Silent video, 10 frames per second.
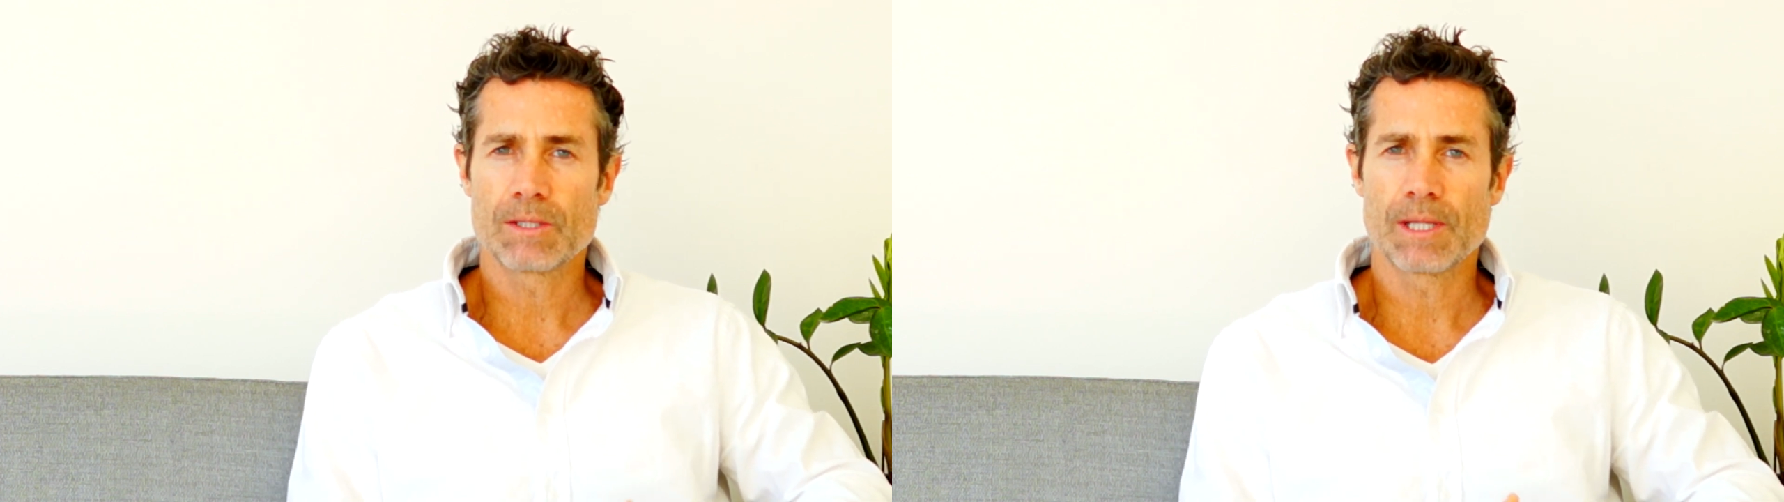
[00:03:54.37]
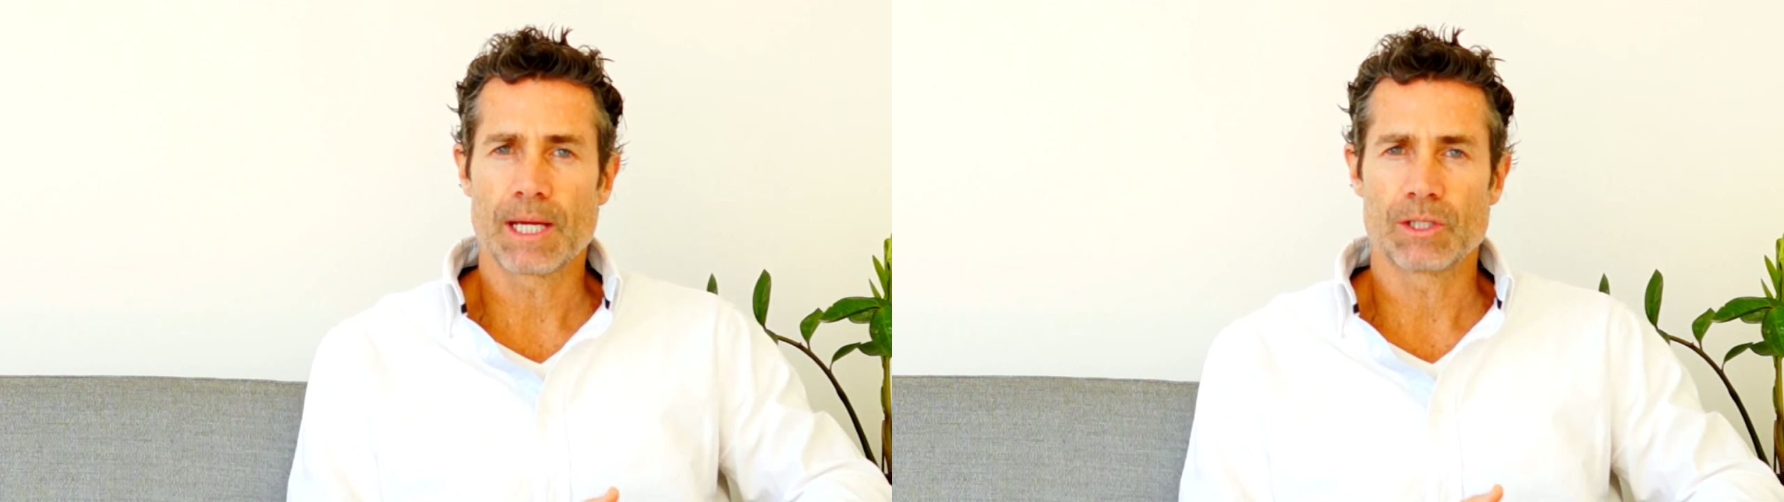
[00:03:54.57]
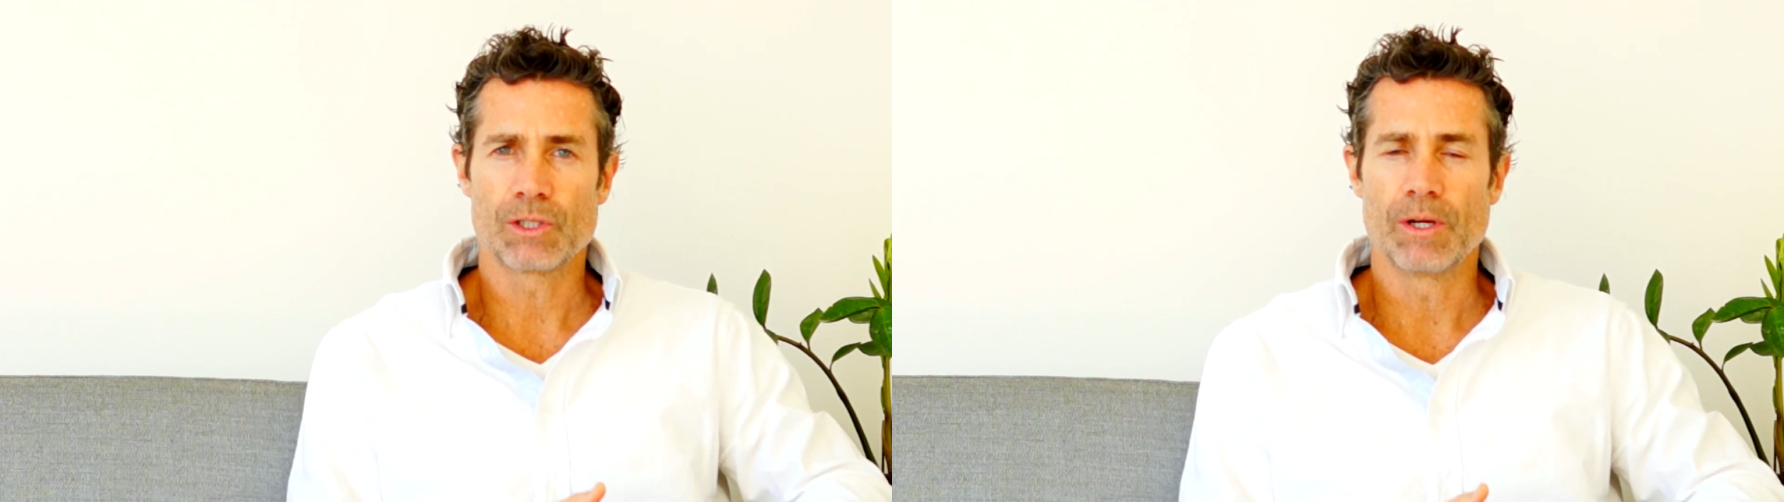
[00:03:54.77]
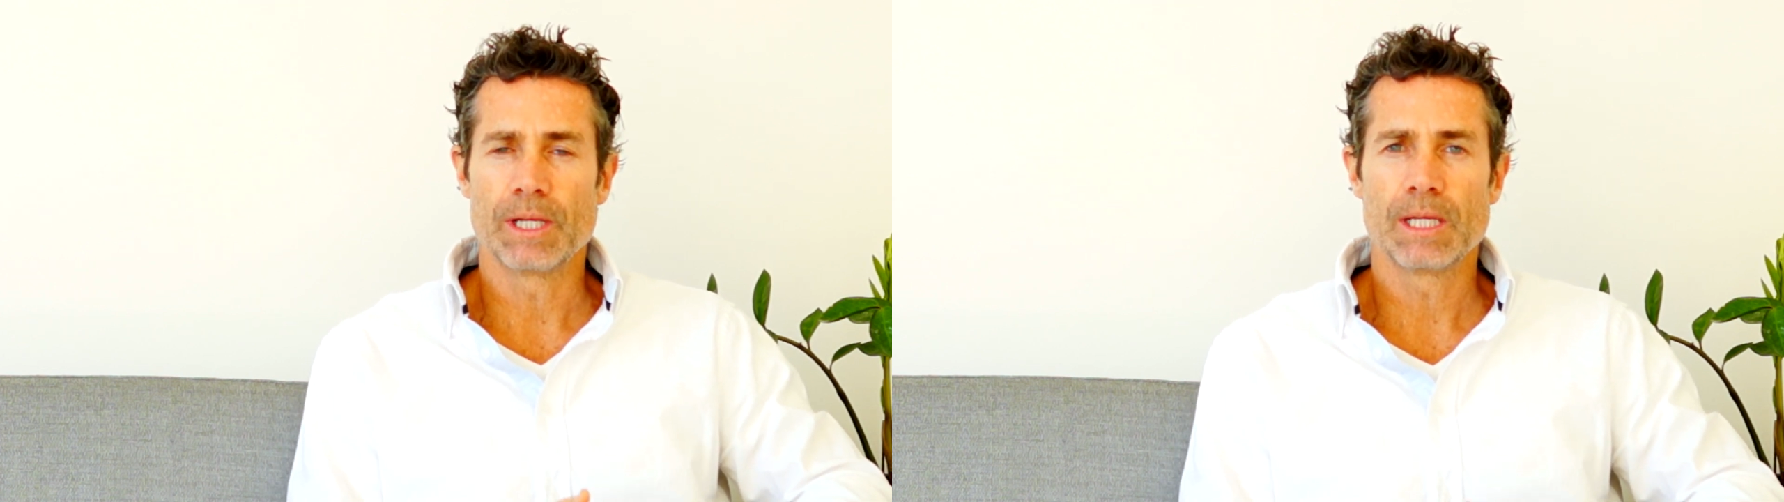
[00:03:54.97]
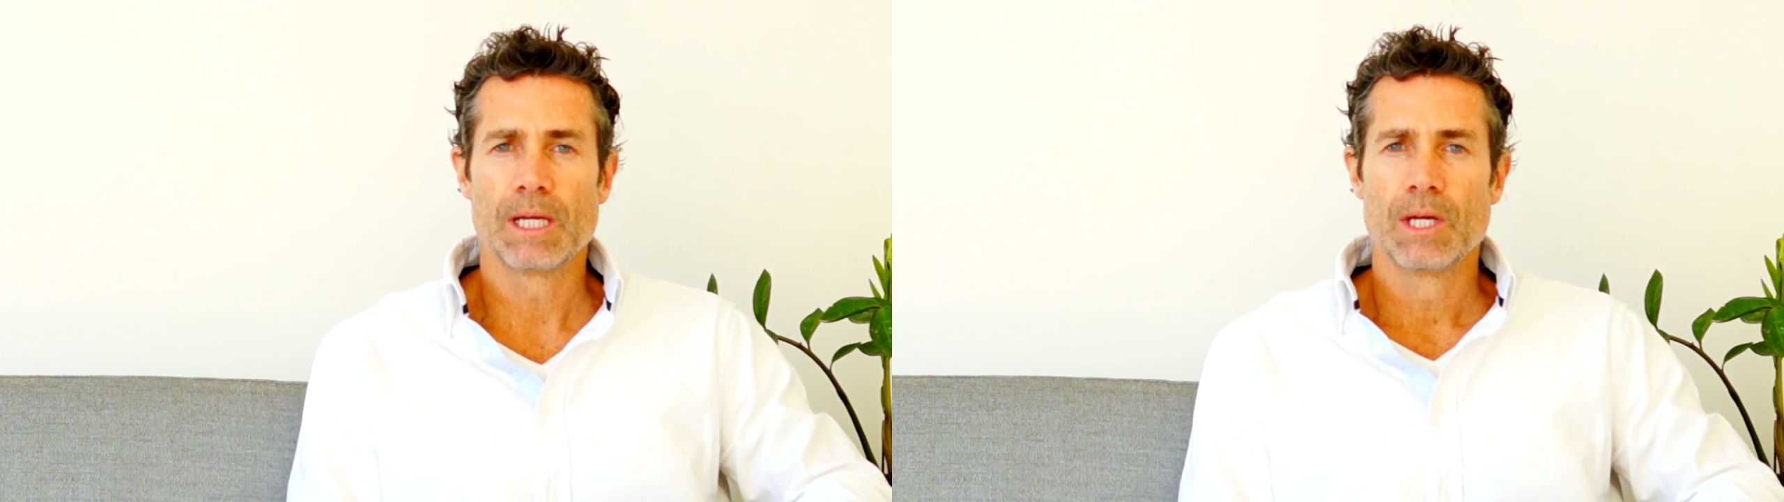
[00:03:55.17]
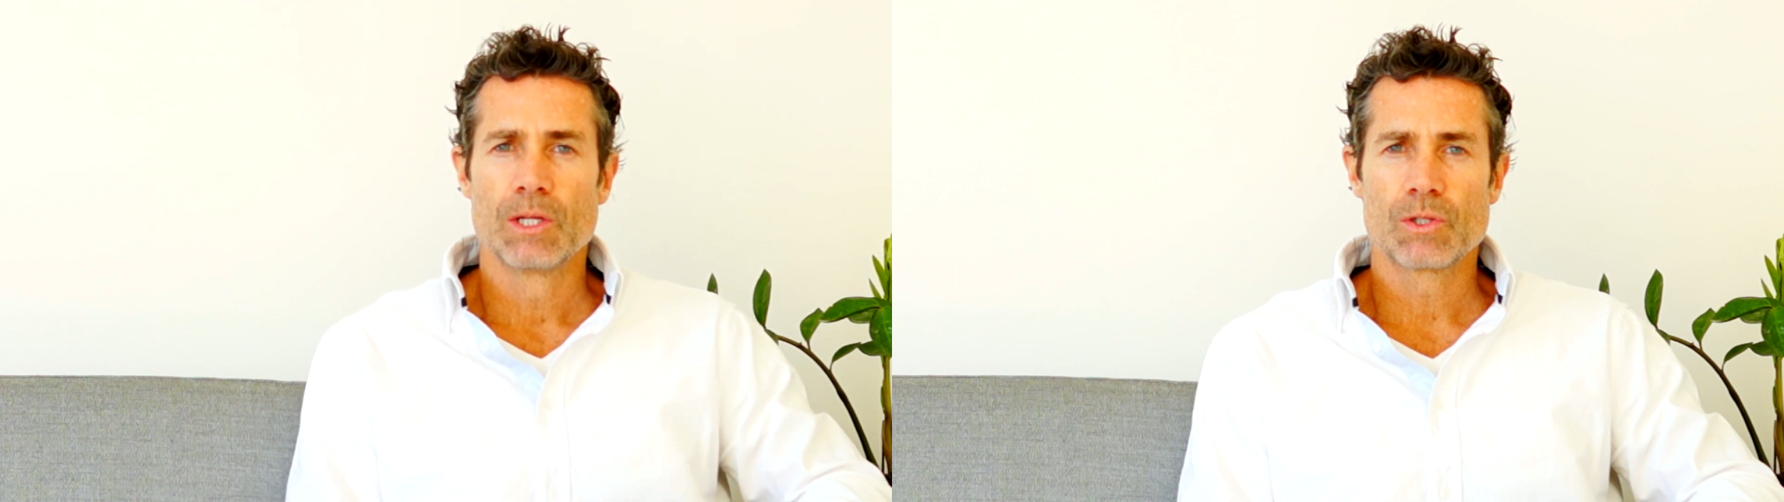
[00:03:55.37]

to that journey,